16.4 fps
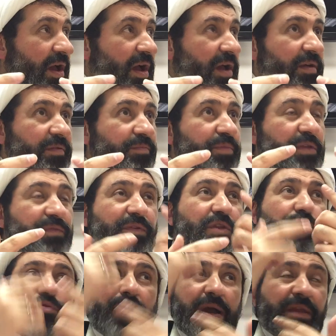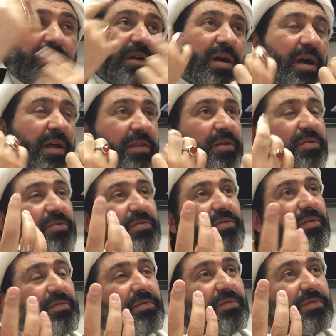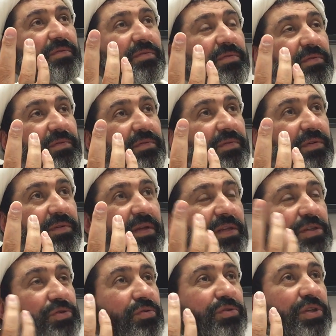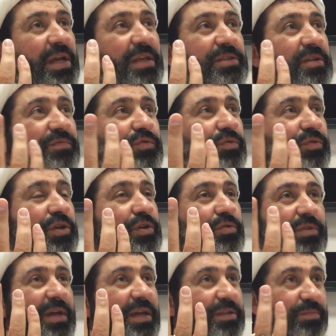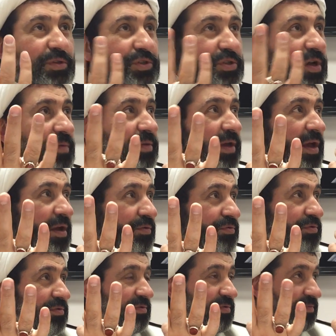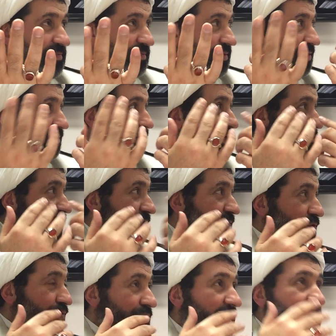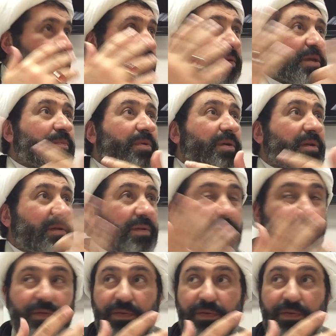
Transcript: Uh, between you and God, you know, there is no chance of your ego that much coming out. But between you and people,